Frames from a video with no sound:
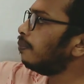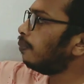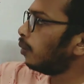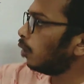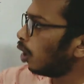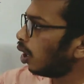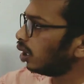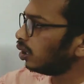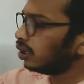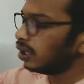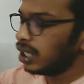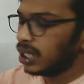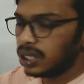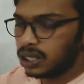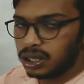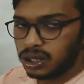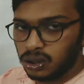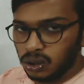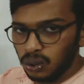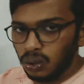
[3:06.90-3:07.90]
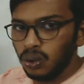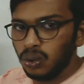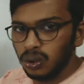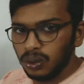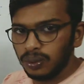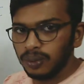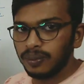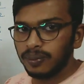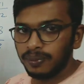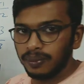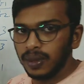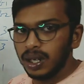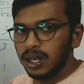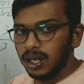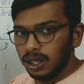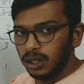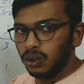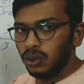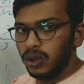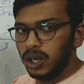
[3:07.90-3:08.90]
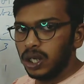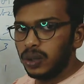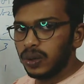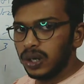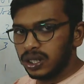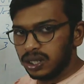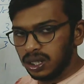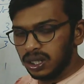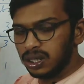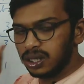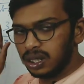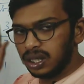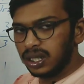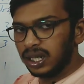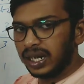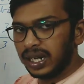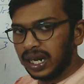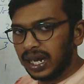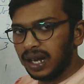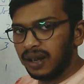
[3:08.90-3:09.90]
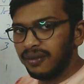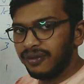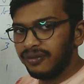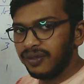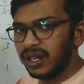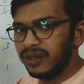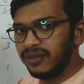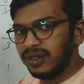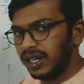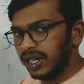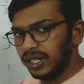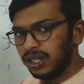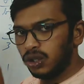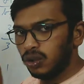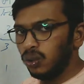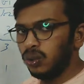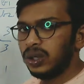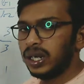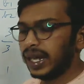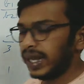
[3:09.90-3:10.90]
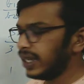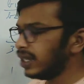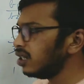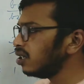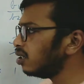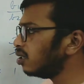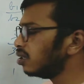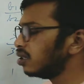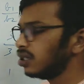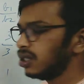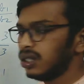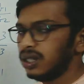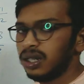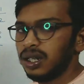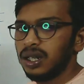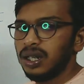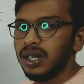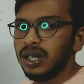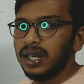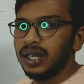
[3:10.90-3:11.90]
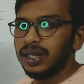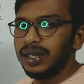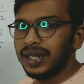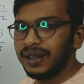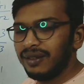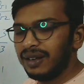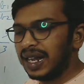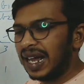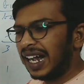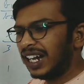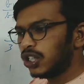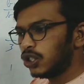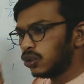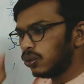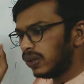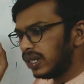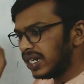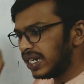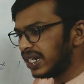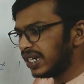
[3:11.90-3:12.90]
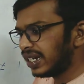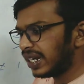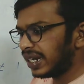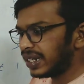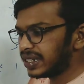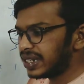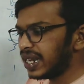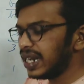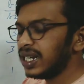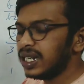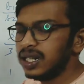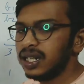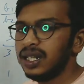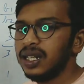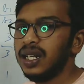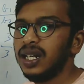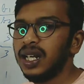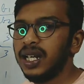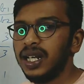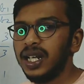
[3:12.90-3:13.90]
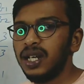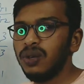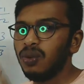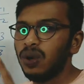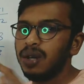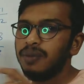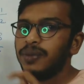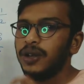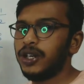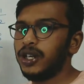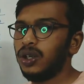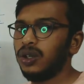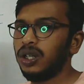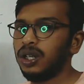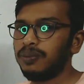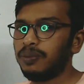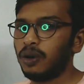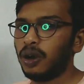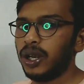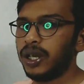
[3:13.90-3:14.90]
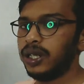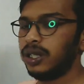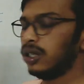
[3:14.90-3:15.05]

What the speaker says: plot these two equations in the graph, when we get two lines, they will actually intersect in one particular point.